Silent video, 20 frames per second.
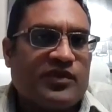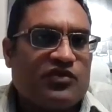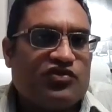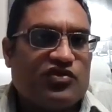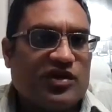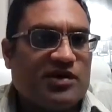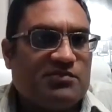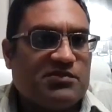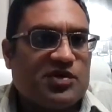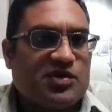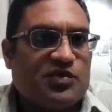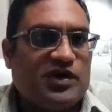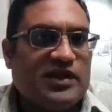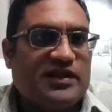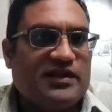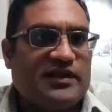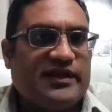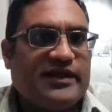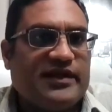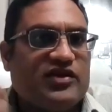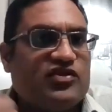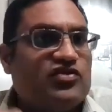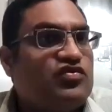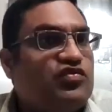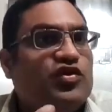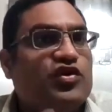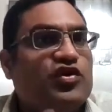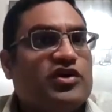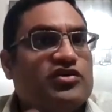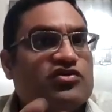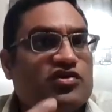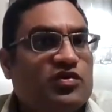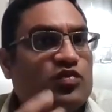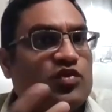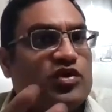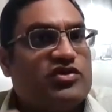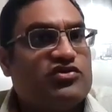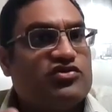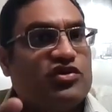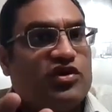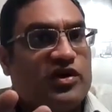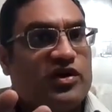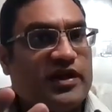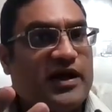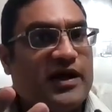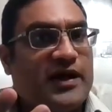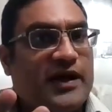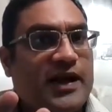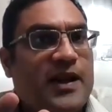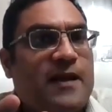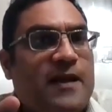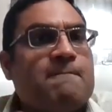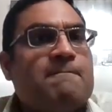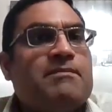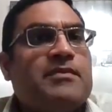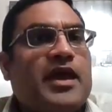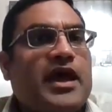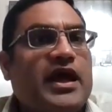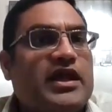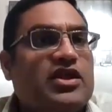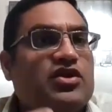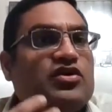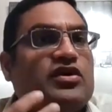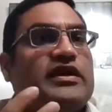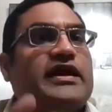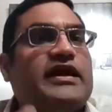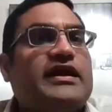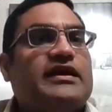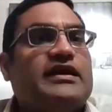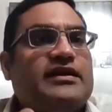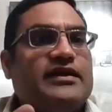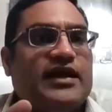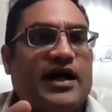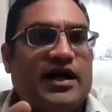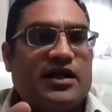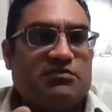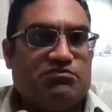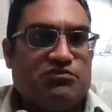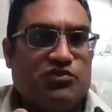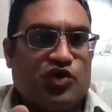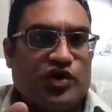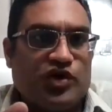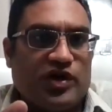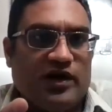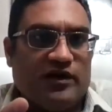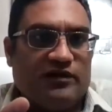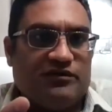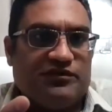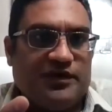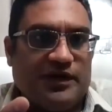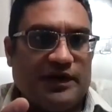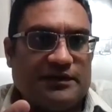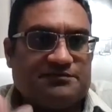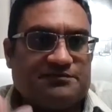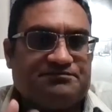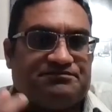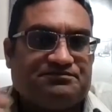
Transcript: So number one thing is focus on what's going on and you'll get a lot more out of it.